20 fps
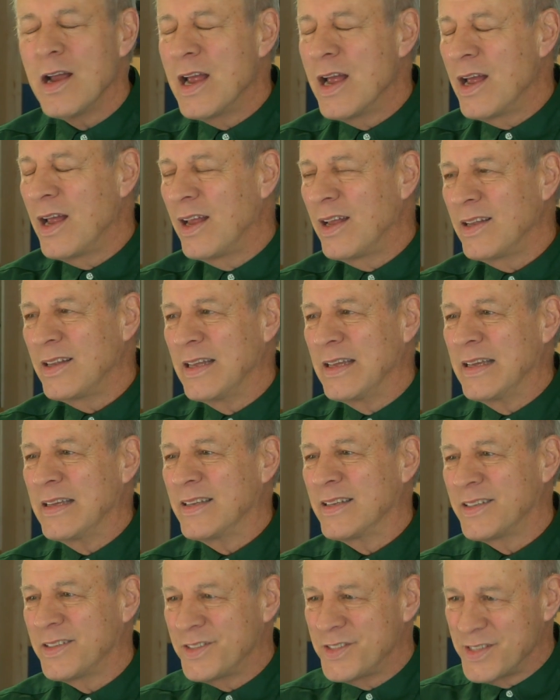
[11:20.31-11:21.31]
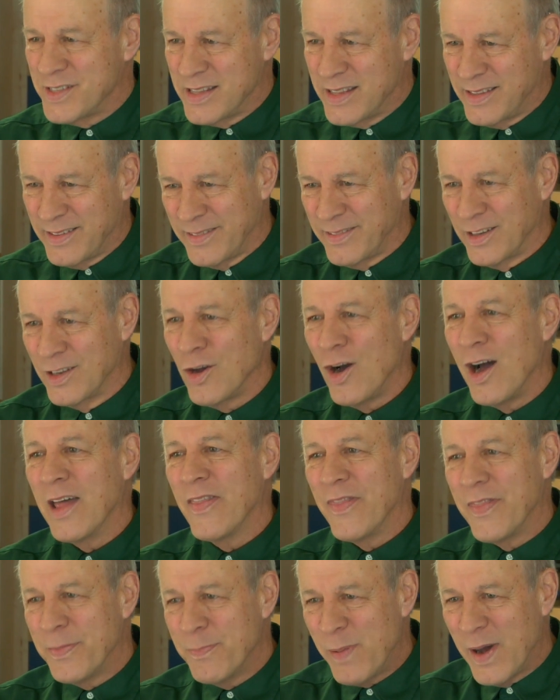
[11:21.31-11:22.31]
It, it's
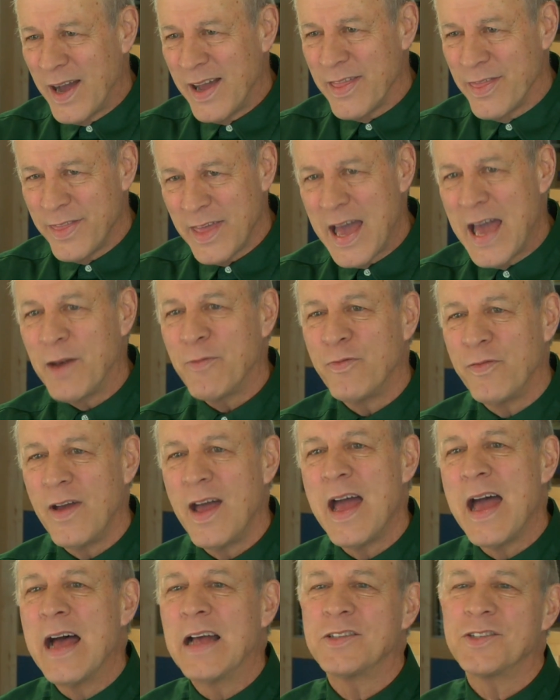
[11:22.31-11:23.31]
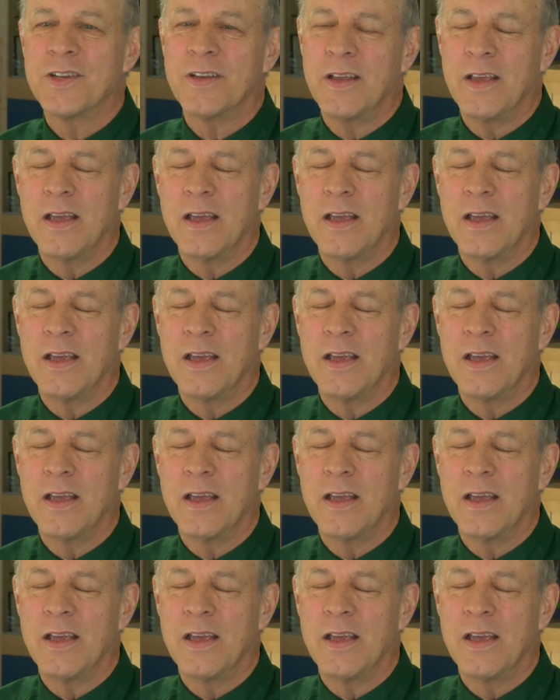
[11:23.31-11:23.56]
gone by that fast